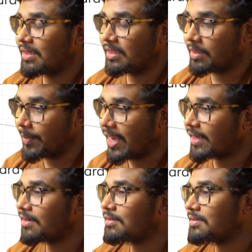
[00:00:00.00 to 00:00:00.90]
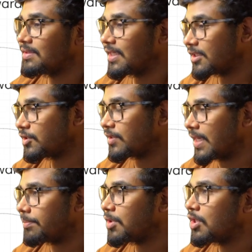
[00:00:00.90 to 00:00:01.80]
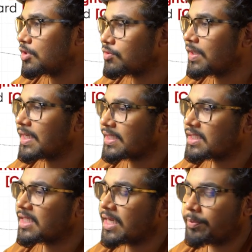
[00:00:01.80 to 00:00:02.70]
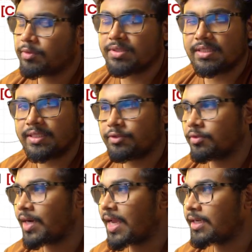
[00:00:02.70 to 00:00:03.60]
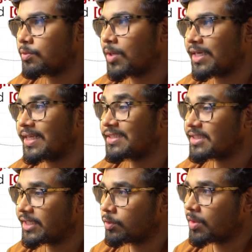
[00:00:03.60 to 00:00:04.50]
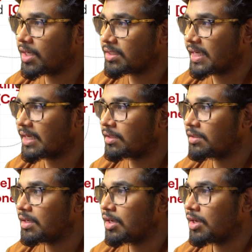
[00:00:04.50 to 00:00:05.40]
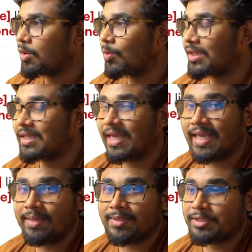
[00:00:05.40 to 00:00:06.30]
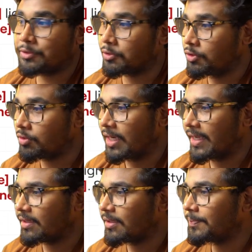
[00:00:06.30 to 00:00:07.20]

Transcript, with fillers: in the bracket texture type. So in texture type, you just need to write what texture you want and what the elements should look like.